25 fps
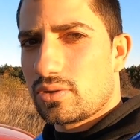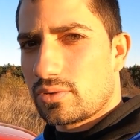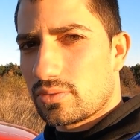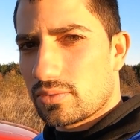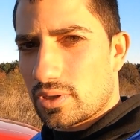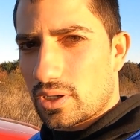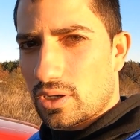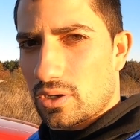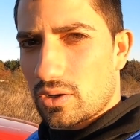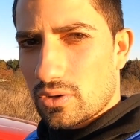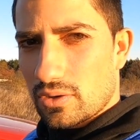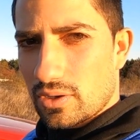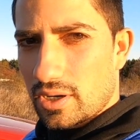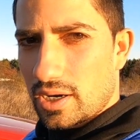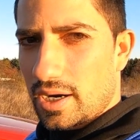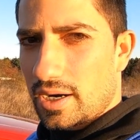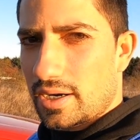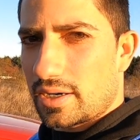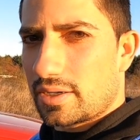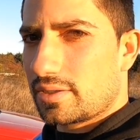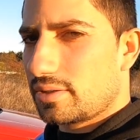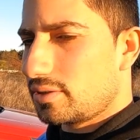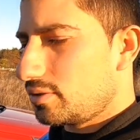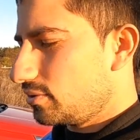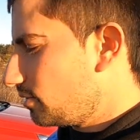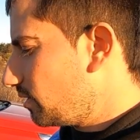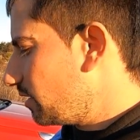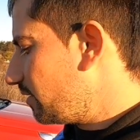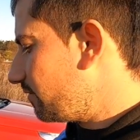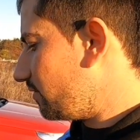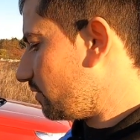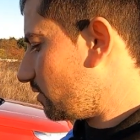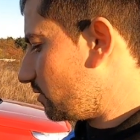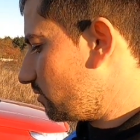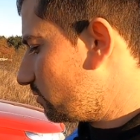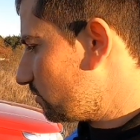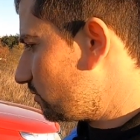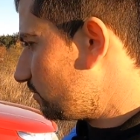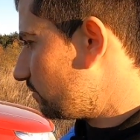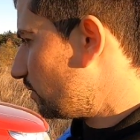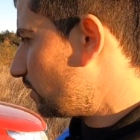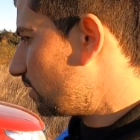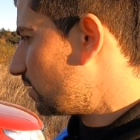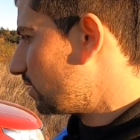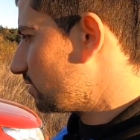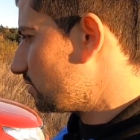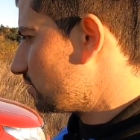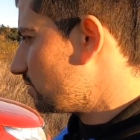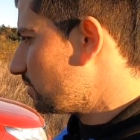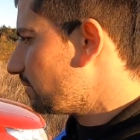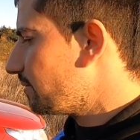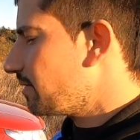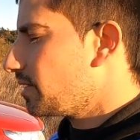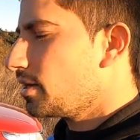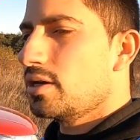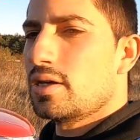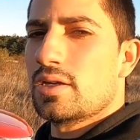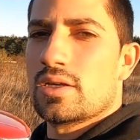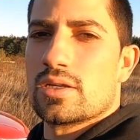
on the whole car, you have a good warranty.